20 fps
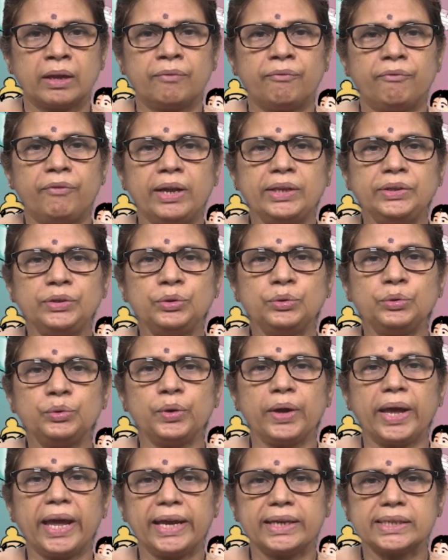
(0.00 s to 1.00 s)
When
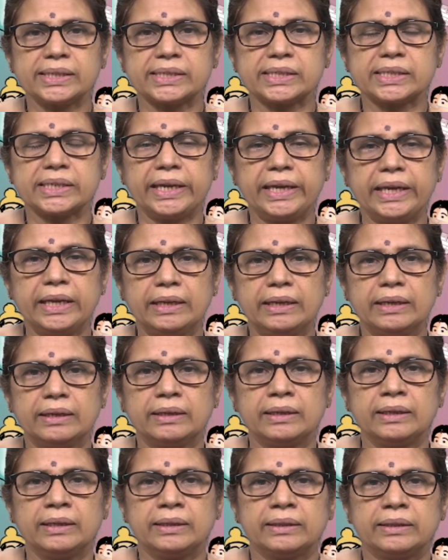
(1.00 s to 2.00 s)
you exhale,
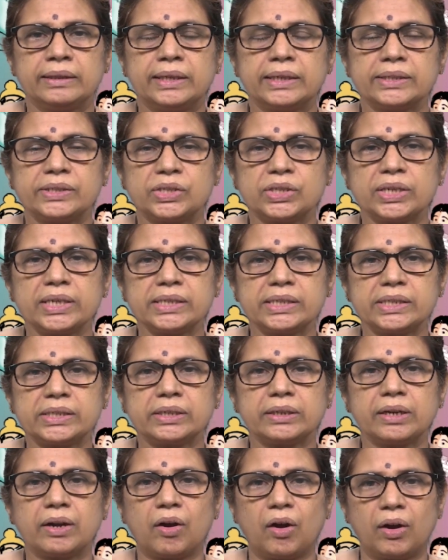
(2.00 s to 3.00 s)
the
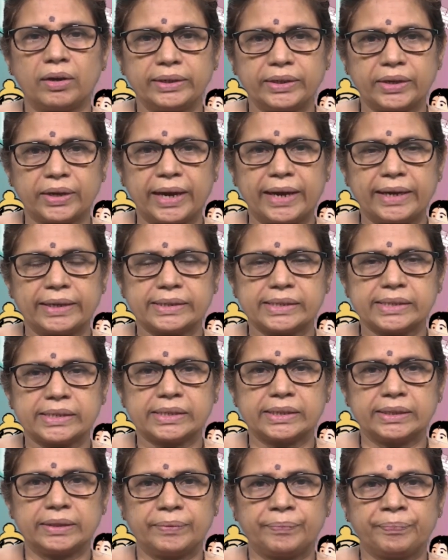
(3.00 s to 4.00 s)
chest contracts.